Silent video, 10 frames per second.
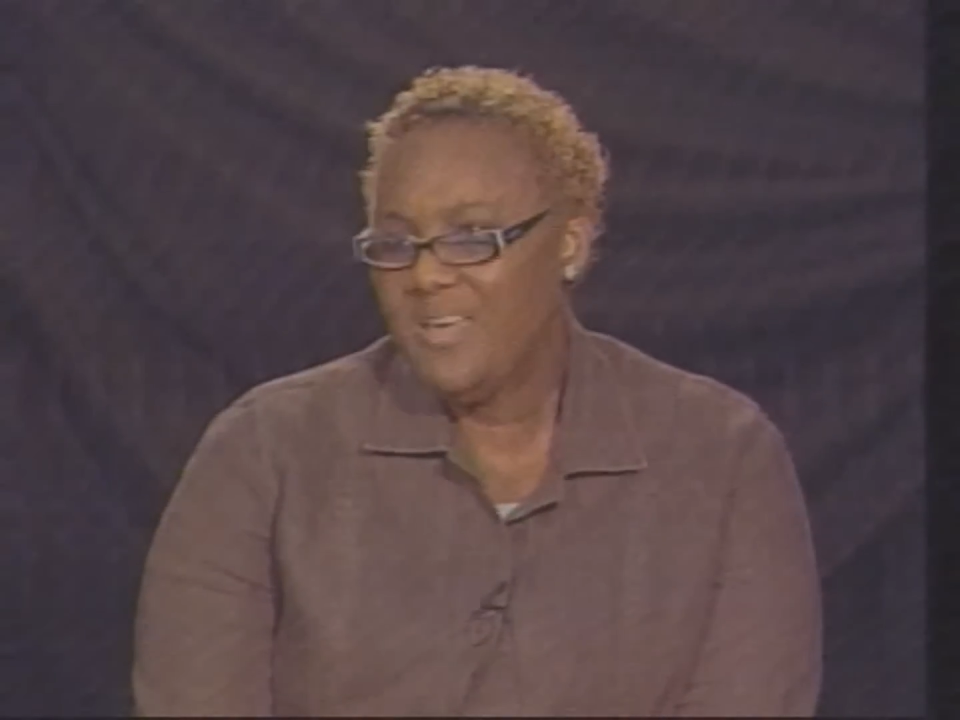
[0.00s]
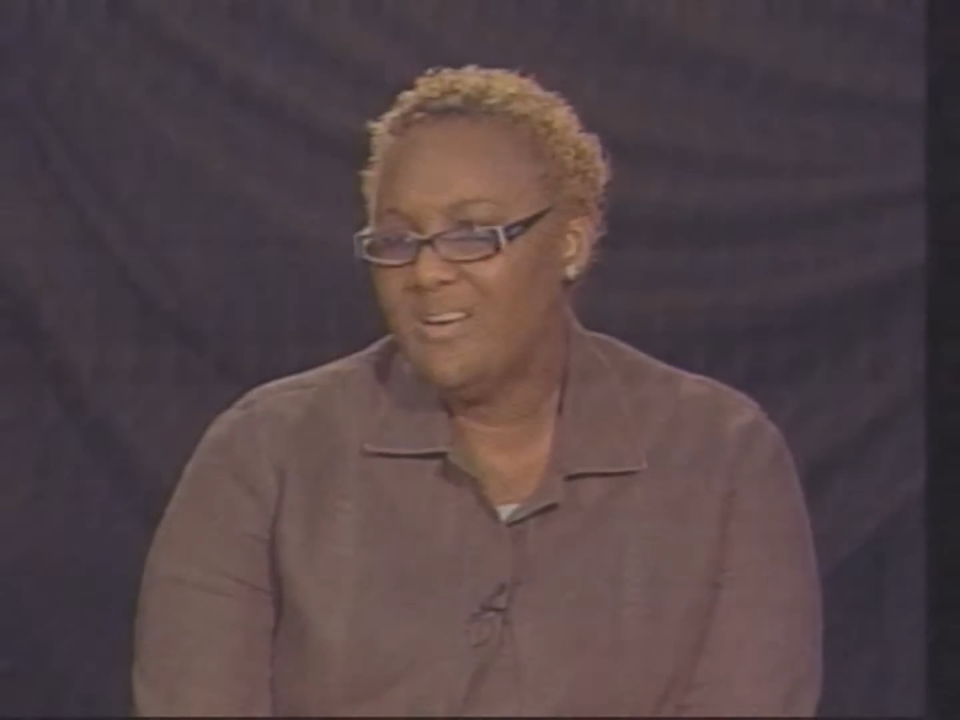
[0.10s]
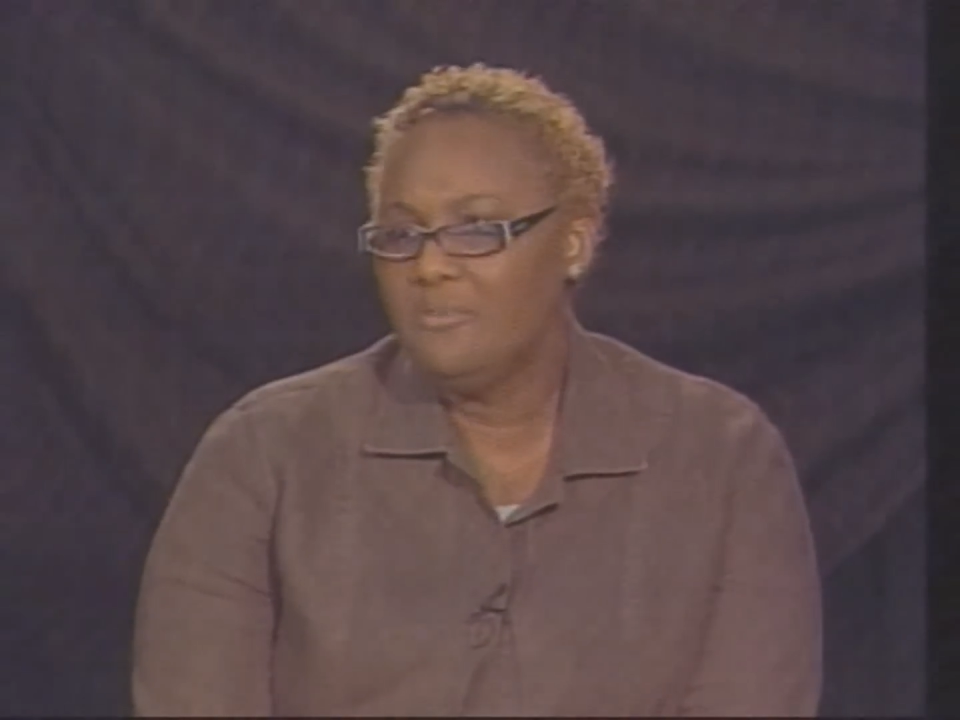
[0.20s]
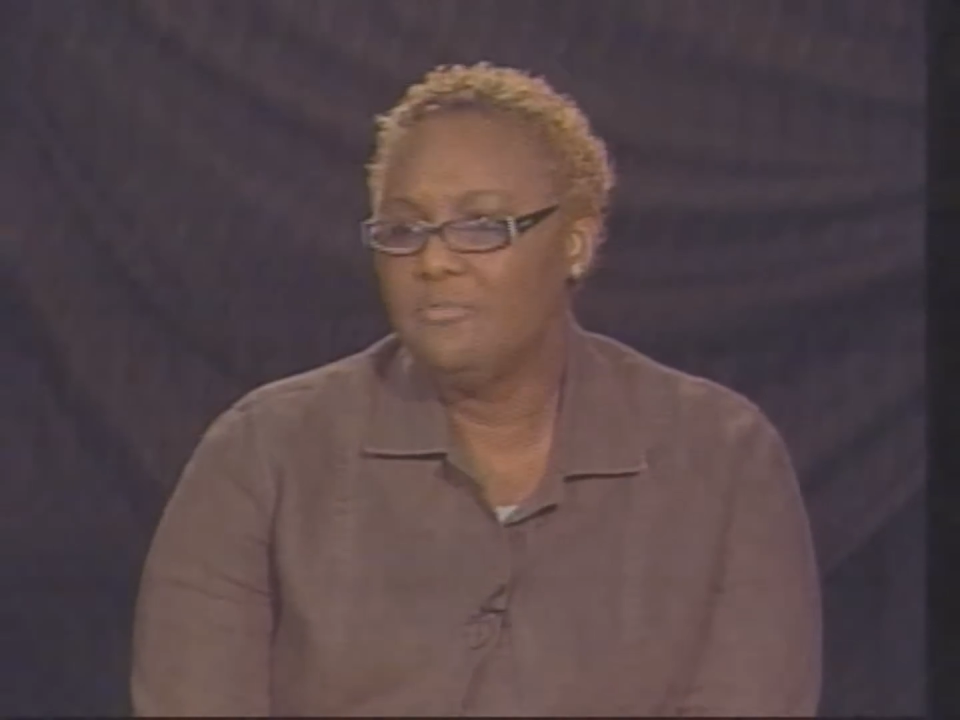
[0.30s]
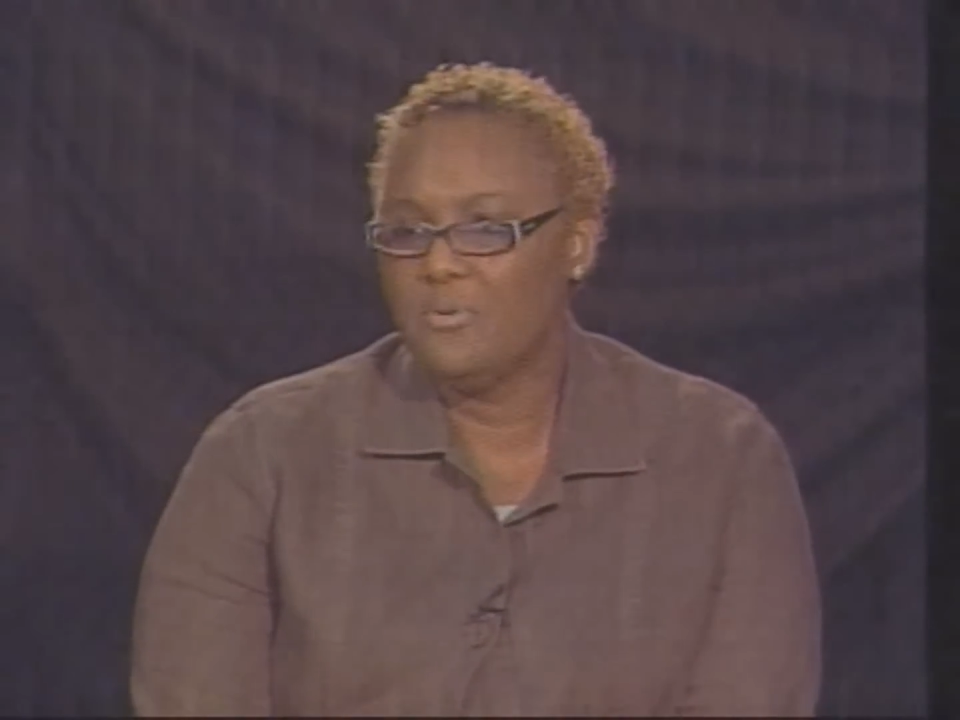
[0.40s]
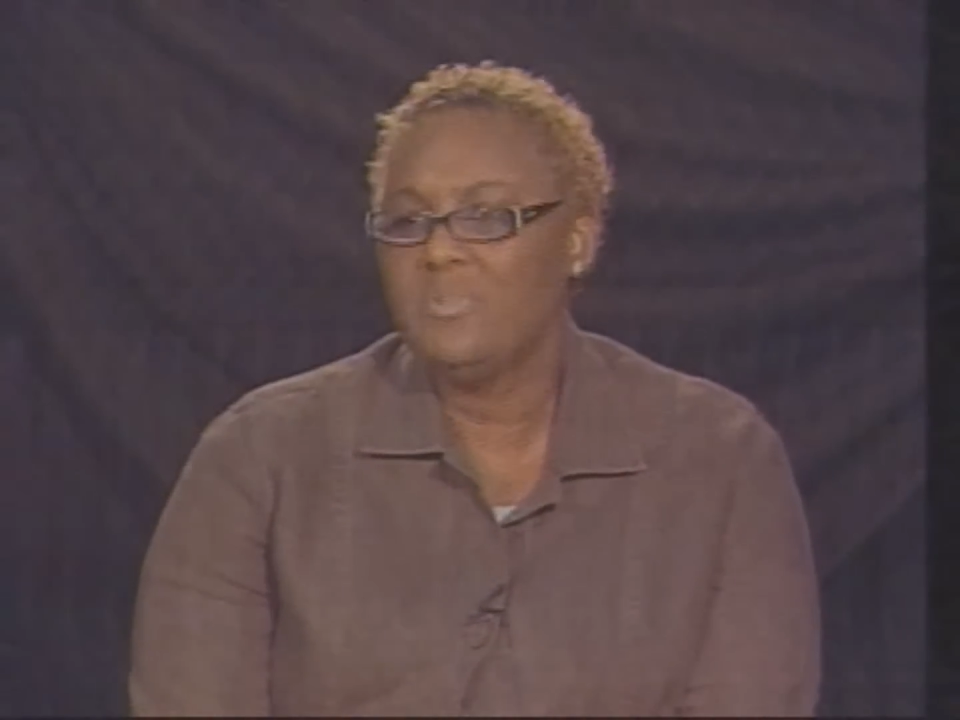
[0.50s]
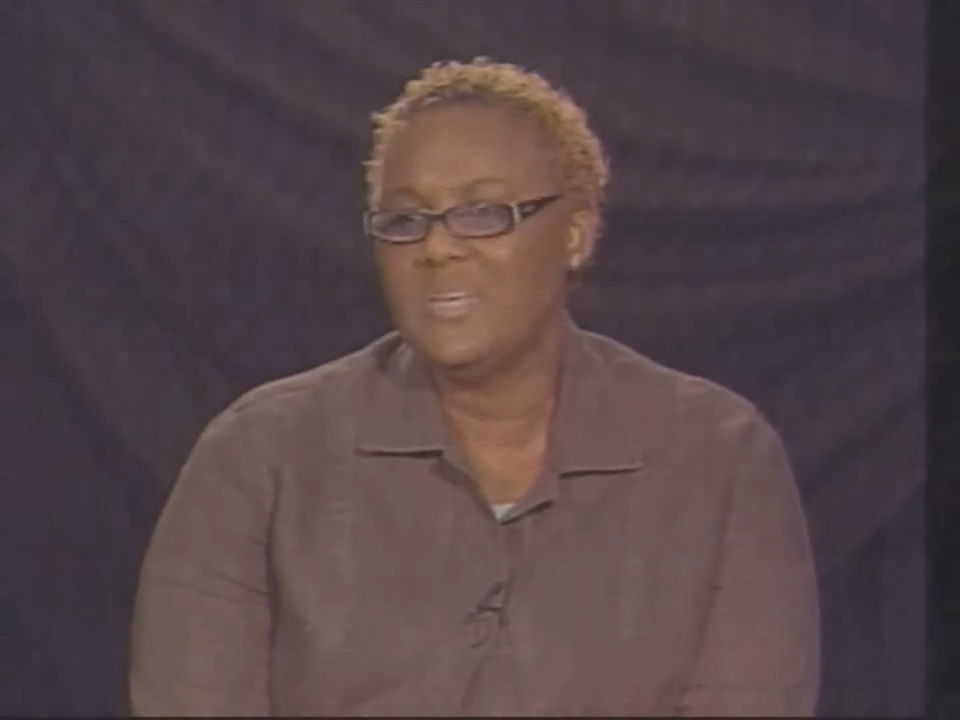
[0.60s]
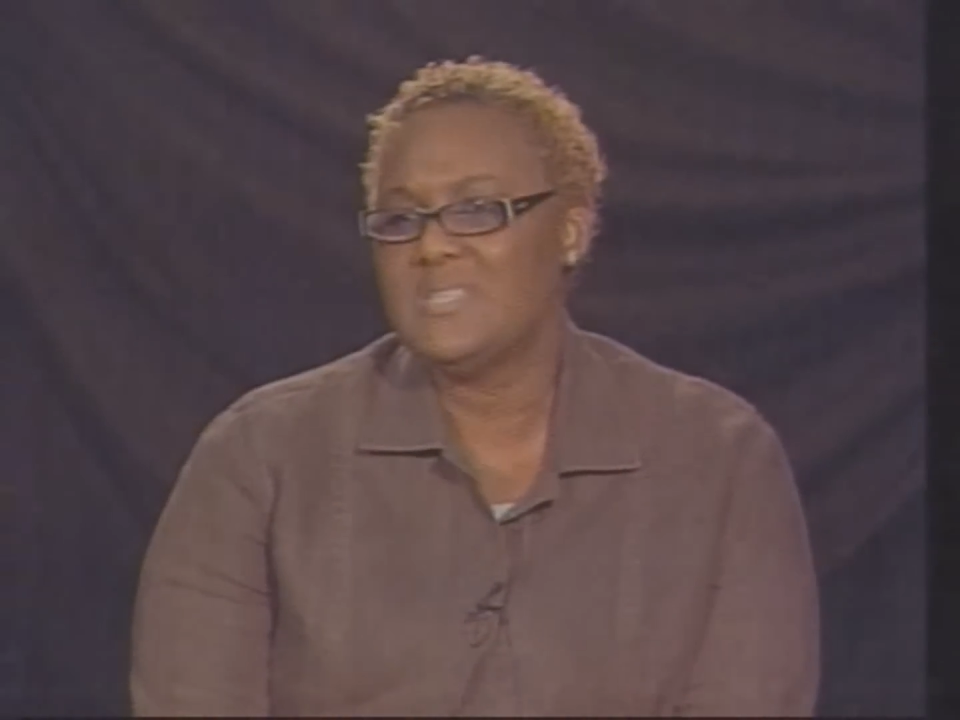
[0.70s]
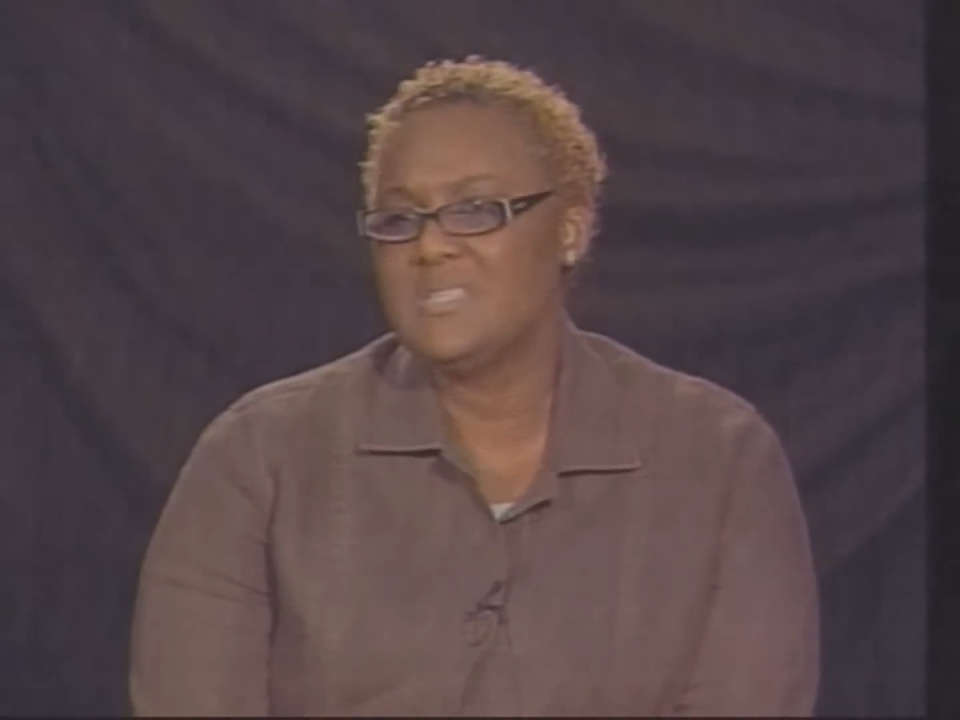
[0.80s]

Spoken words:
for this